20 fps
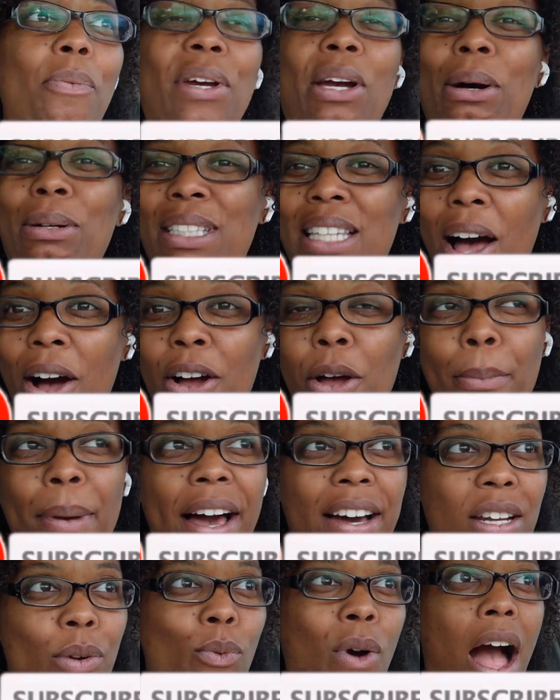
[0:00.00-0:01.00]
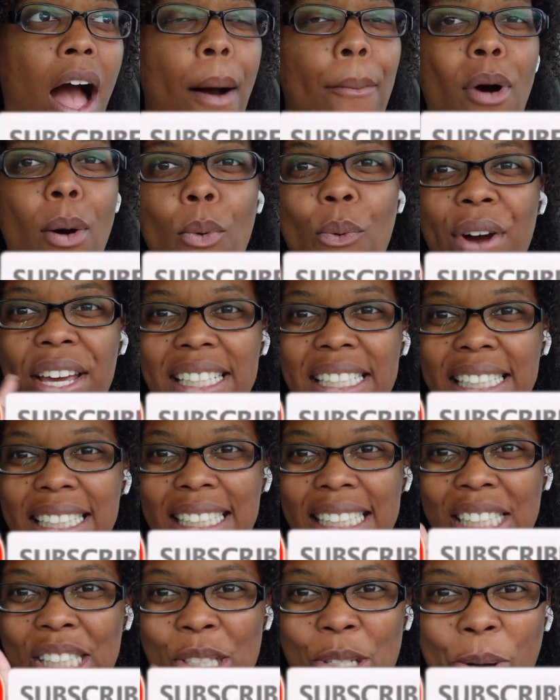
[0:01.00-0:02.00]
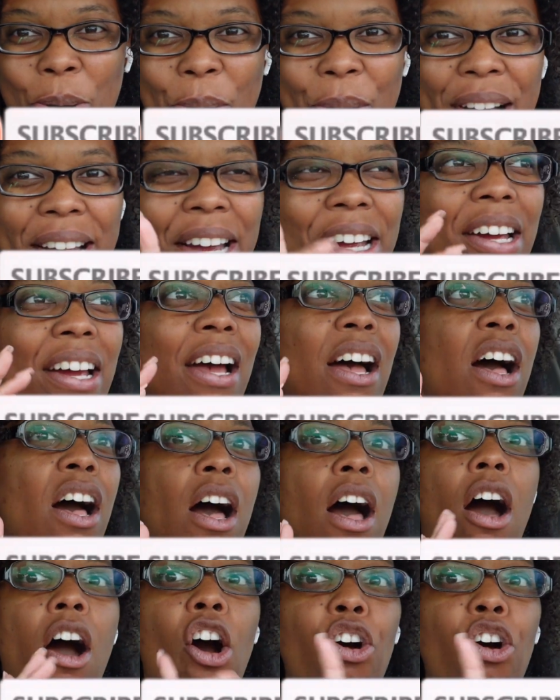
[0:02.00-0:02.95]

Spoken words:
We're gonna talk about it while I'm on my way to the store.